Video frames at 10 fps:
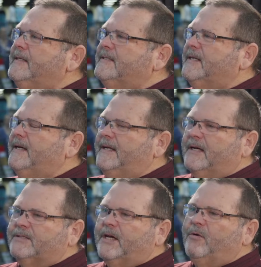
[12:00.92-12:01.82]
He said,
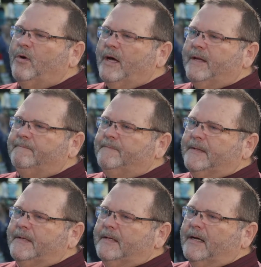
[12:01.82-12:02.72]
I'll tell you what,
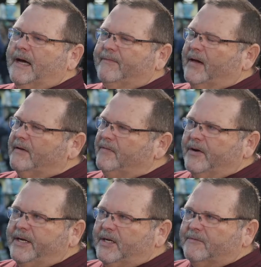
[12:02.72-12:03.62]
I've got a
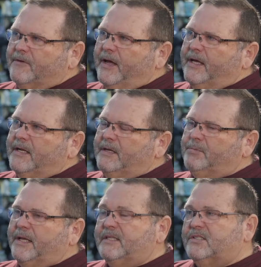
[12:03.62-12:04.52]
very dear friend. He
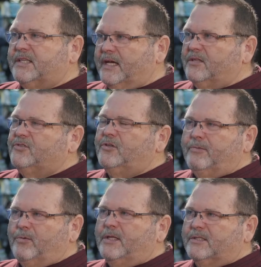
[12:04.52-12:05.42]
plays second
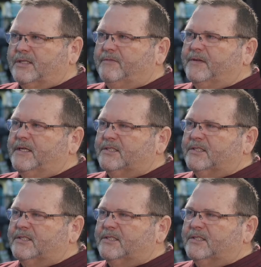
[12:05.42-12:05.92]
tuba with the symphony.